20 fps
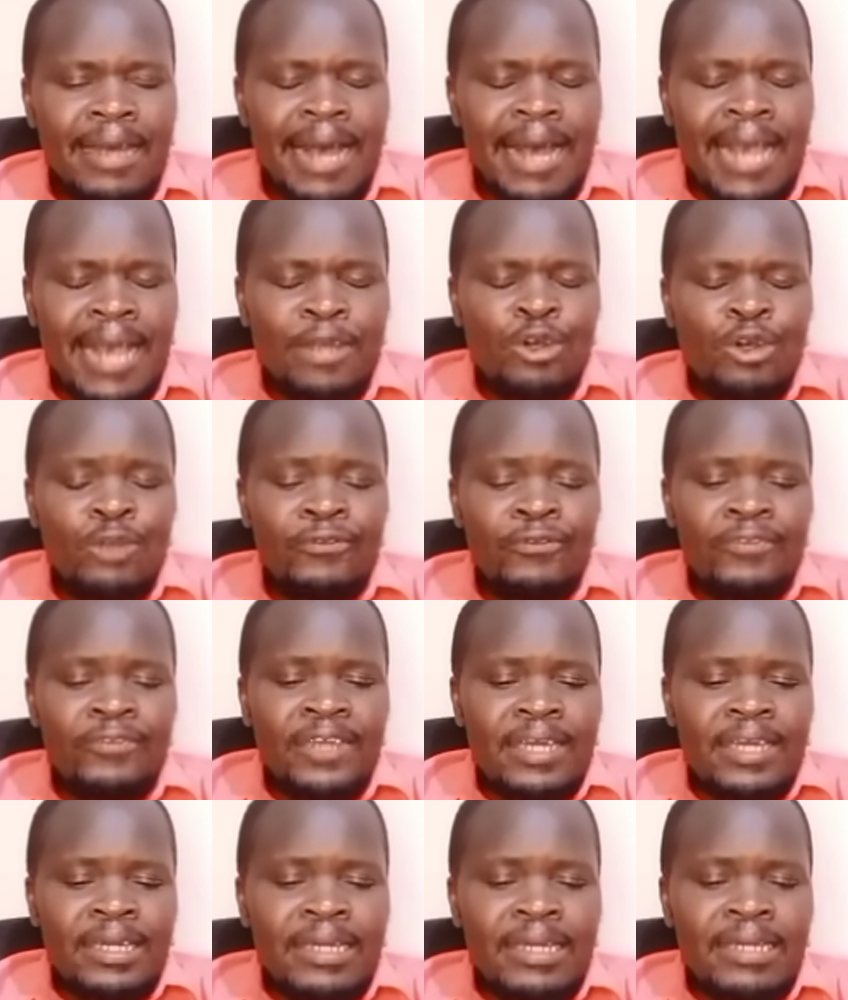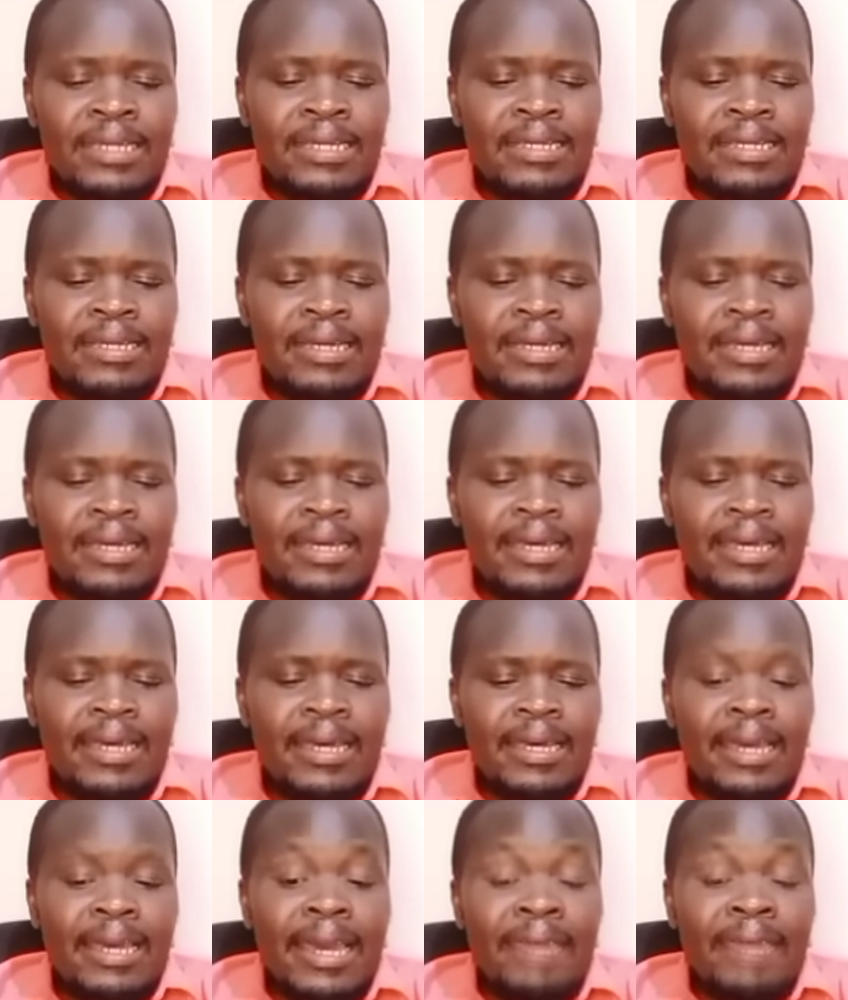I don't think
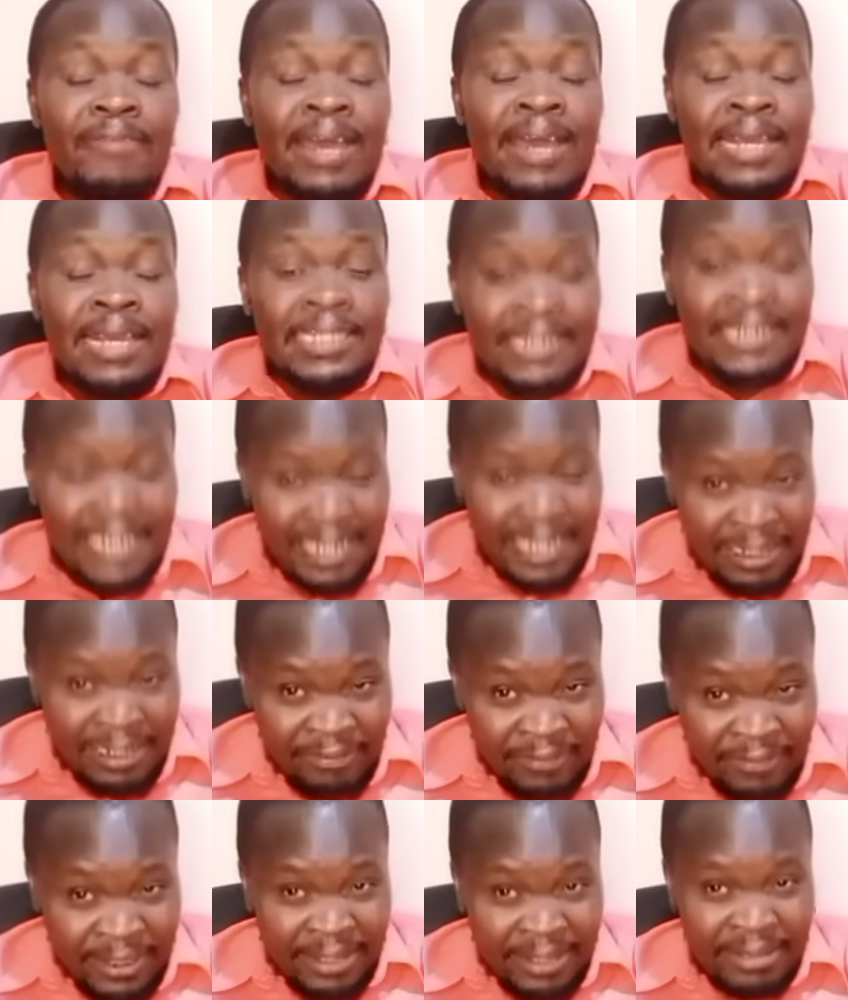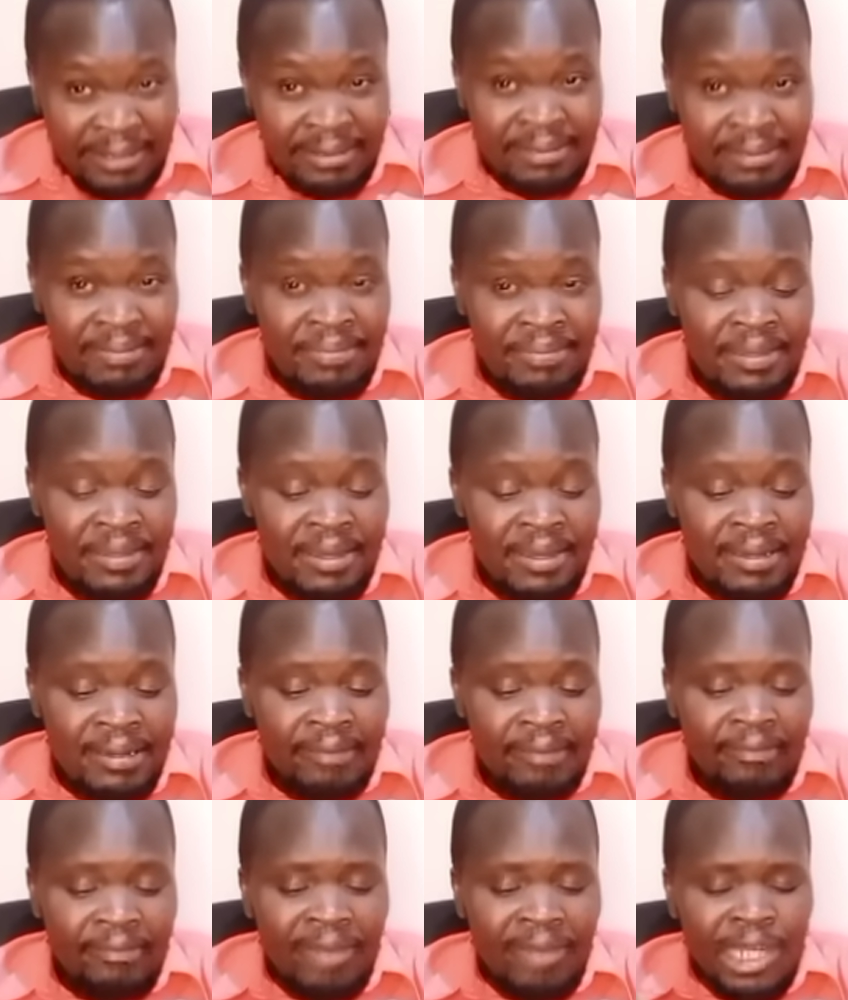there is anything
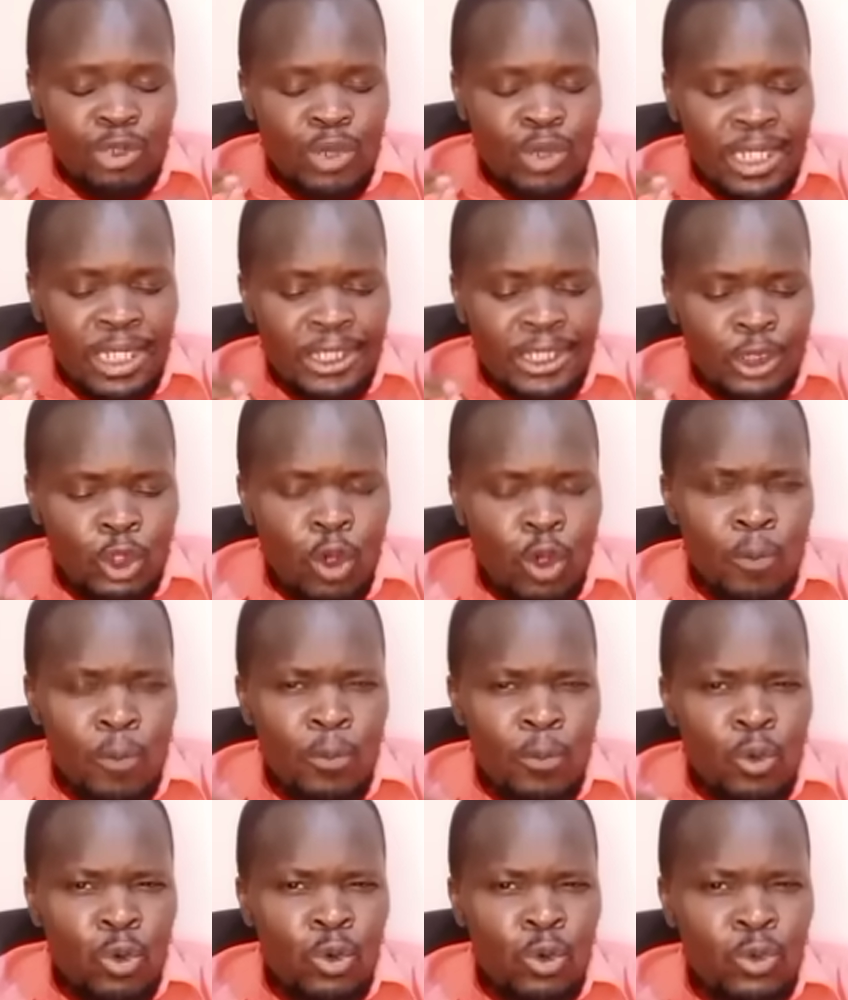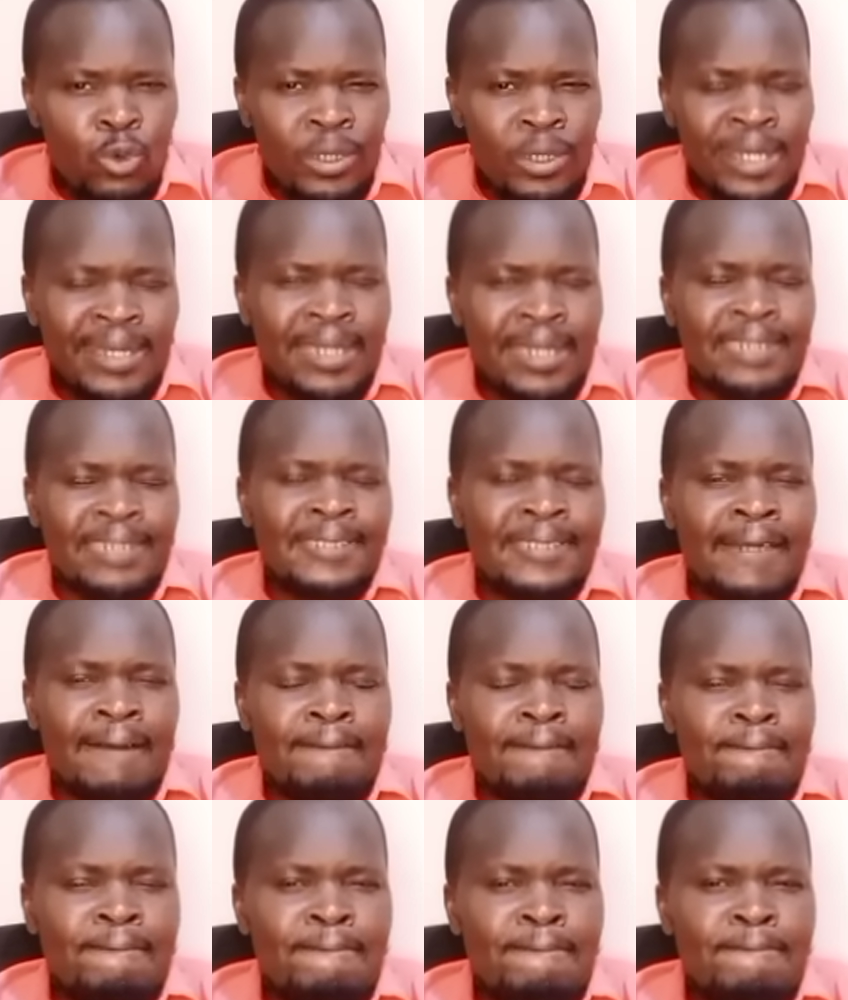that will stop Uhuru
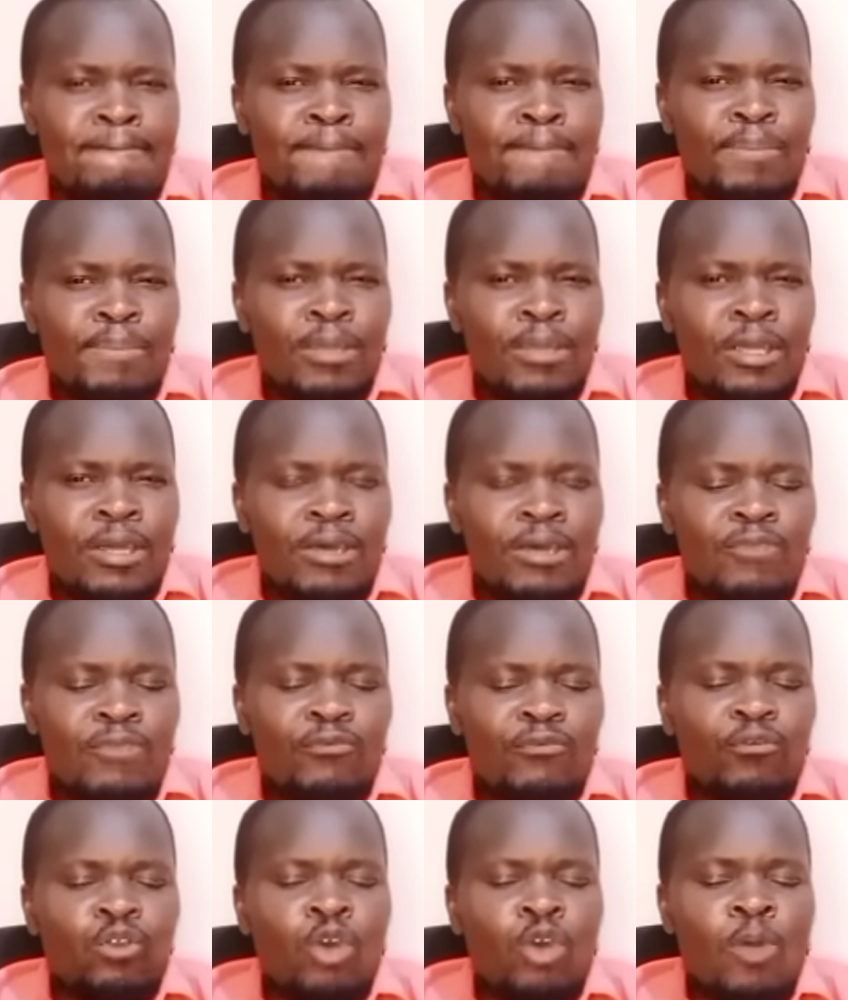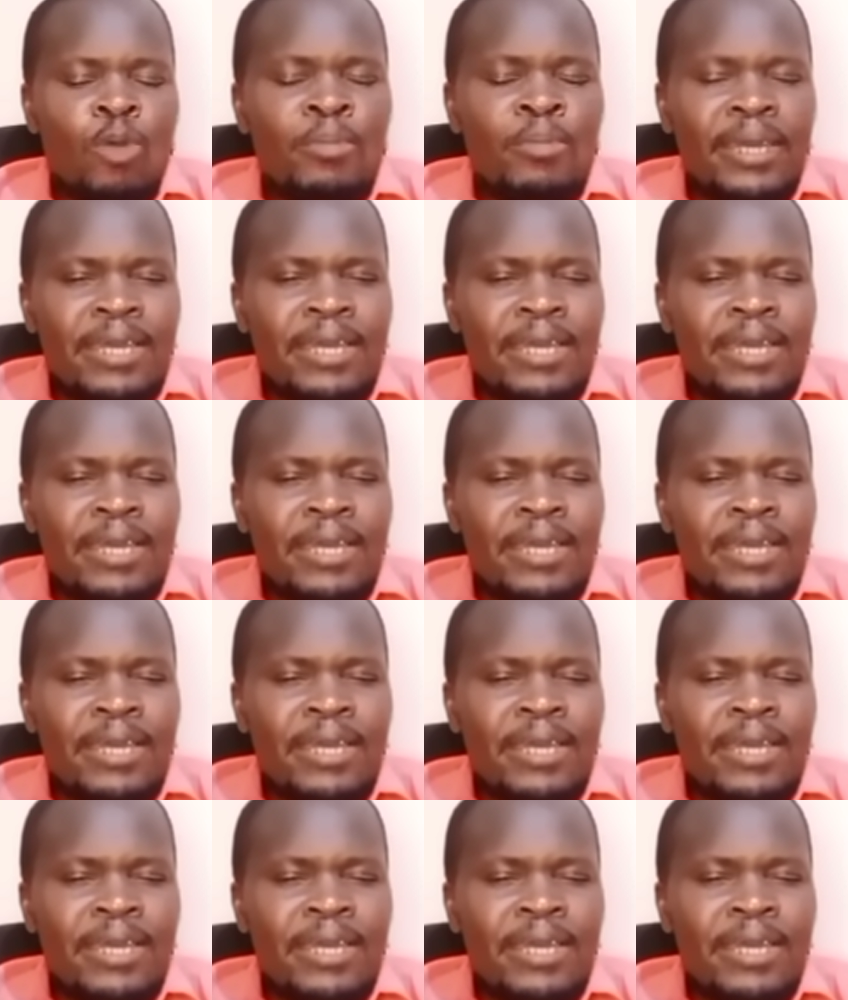Kenyatta from